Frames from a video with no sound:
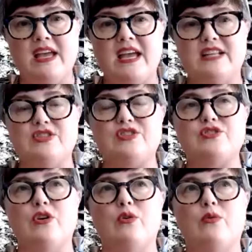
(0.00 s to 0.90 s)
And
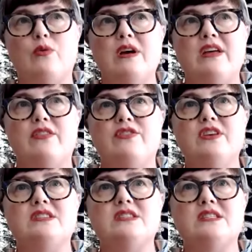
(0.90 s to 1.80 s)
so,
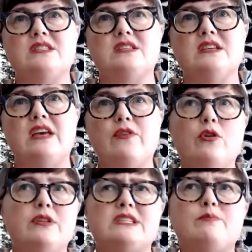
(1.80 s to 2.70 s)
this and the
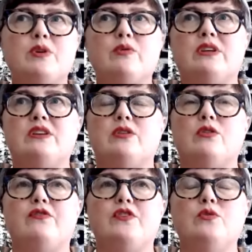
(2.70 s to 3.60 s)
Holy Spirit, you know,
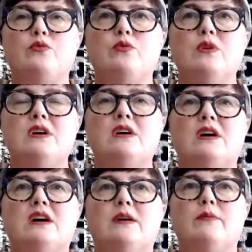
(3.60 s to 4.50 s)
if you
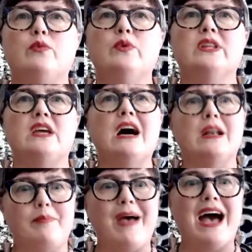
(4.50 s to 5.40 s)
um, really
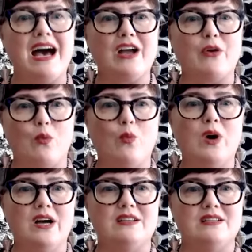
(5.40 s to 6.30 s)
unpack
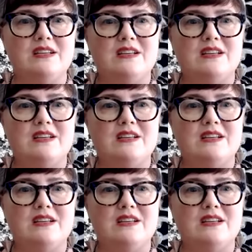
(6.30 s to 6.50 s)
what